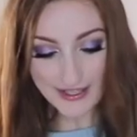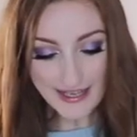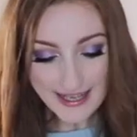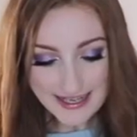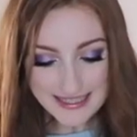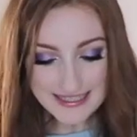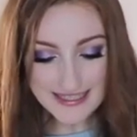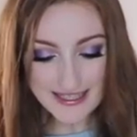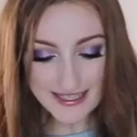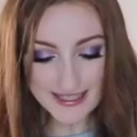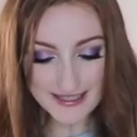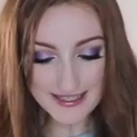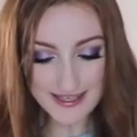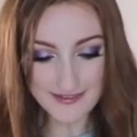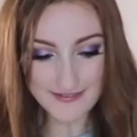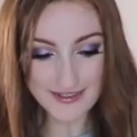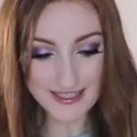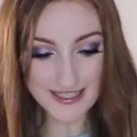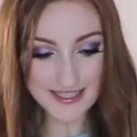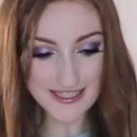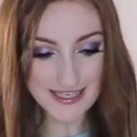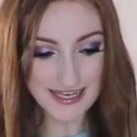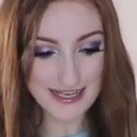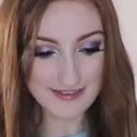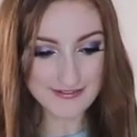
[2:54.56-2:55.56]
the next thing that I'm
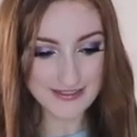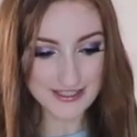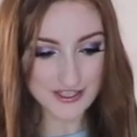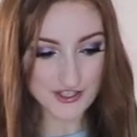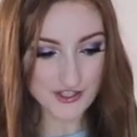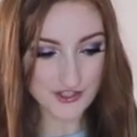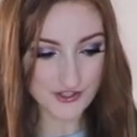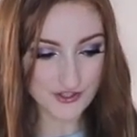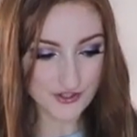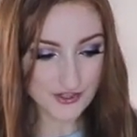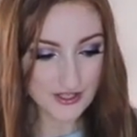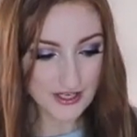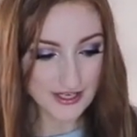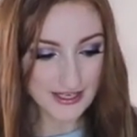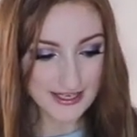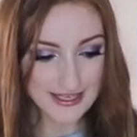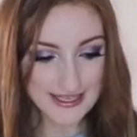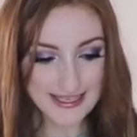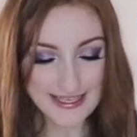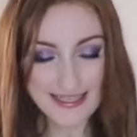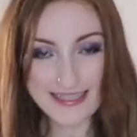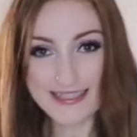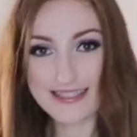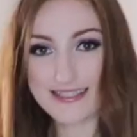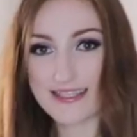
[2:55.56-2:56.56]
gonna dive into
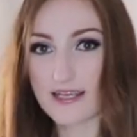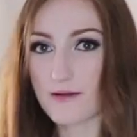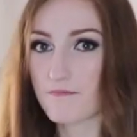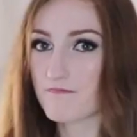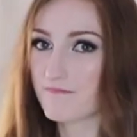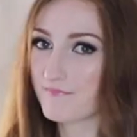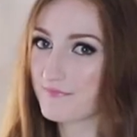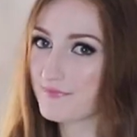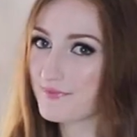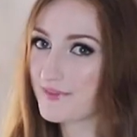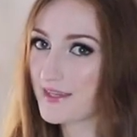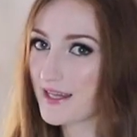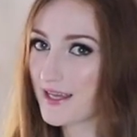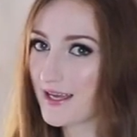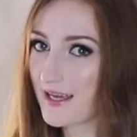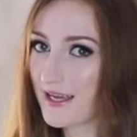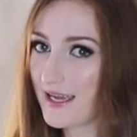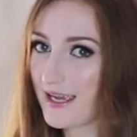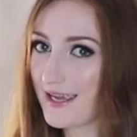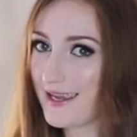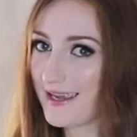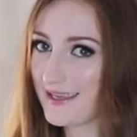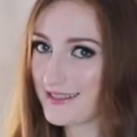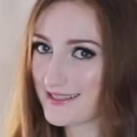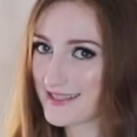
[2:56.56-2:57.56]
is
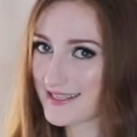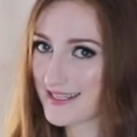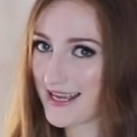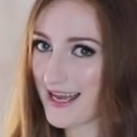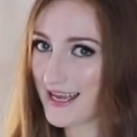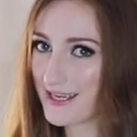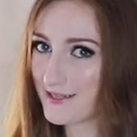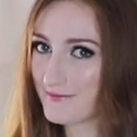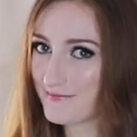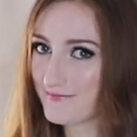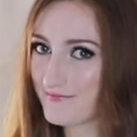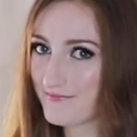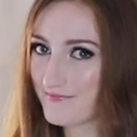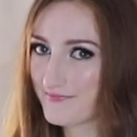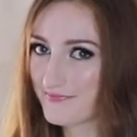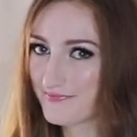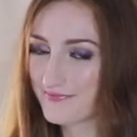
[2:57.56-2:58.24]
insane.